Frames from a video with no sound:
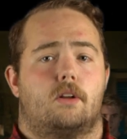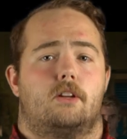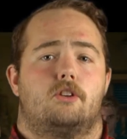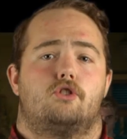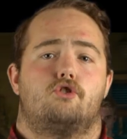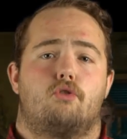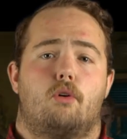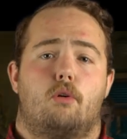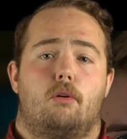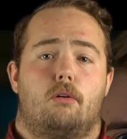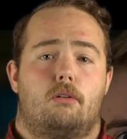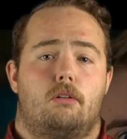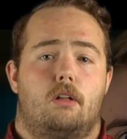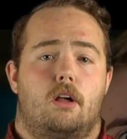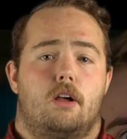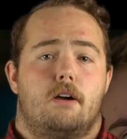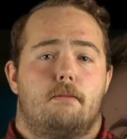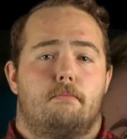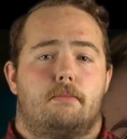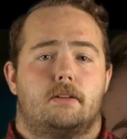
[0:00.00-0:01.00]
control
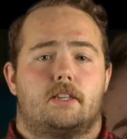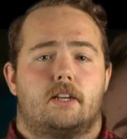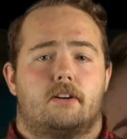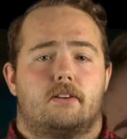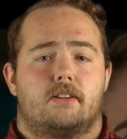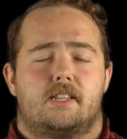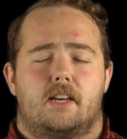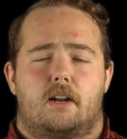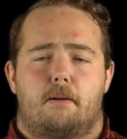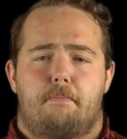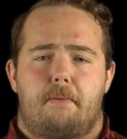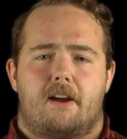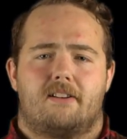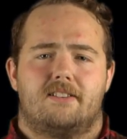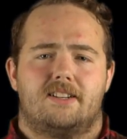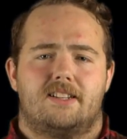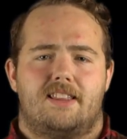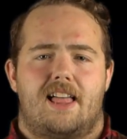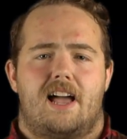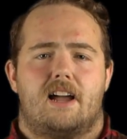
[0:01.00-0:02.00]
but there is an
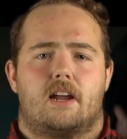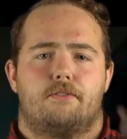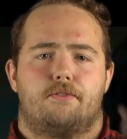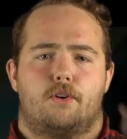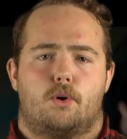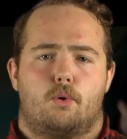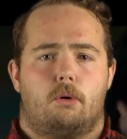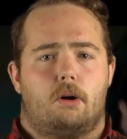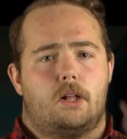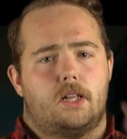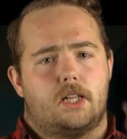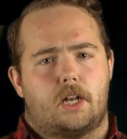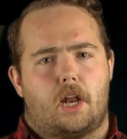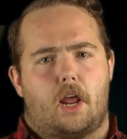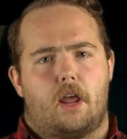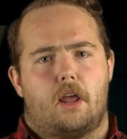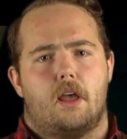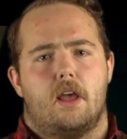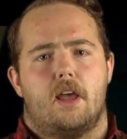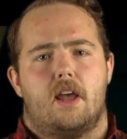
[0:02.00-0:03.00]
apparent lack of
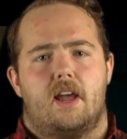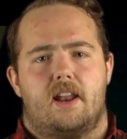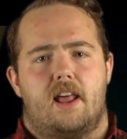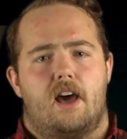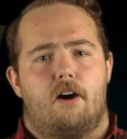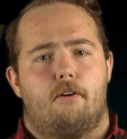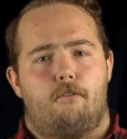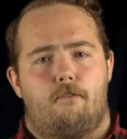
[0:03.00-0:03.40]
equality in how